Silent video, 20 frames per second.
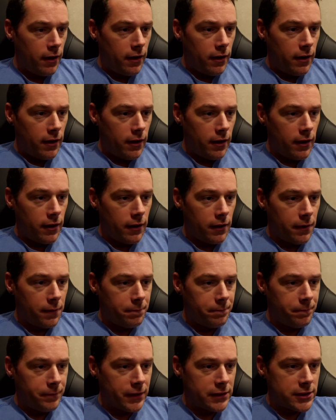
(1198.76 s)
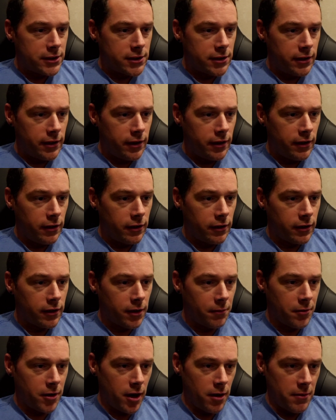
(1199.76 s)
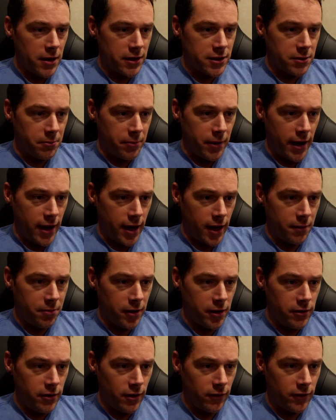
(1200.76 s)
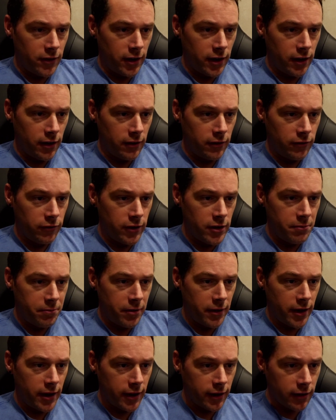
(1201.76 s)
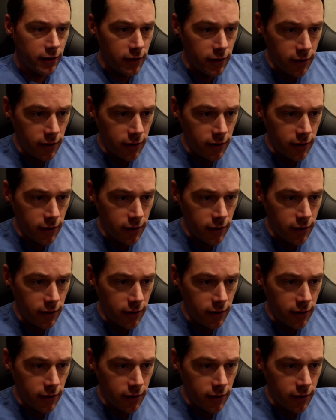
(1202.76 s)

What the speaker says: Let's see here. Club Car makes a pack, but you have to get a repack.